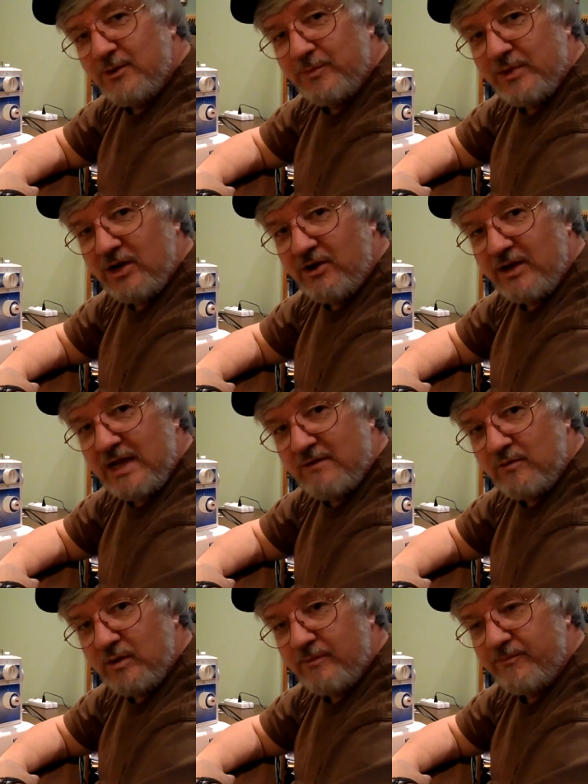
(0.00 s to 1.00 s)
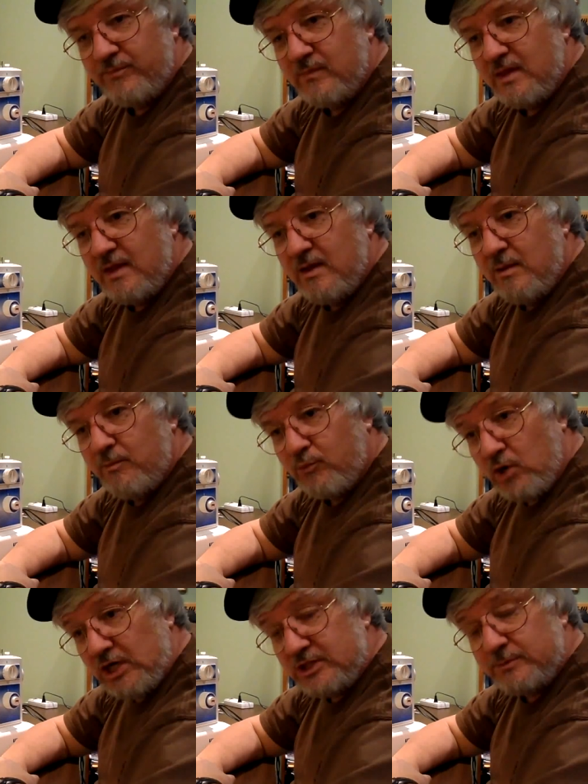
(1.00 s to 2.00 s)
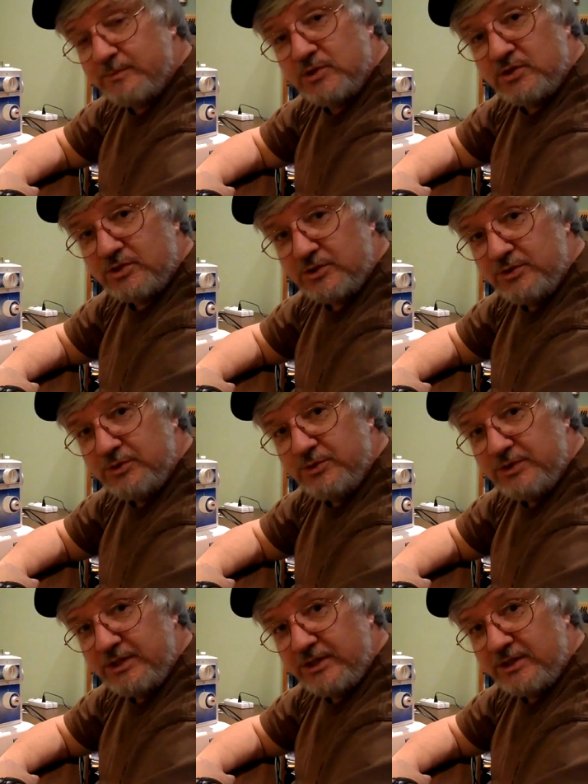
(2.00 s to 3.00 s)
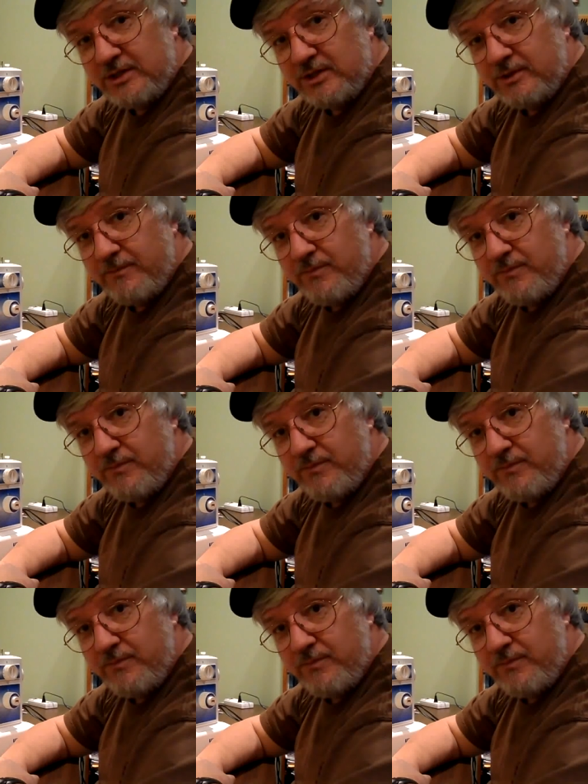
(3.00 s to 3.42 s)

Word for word: hope y'all have a prosperous new year.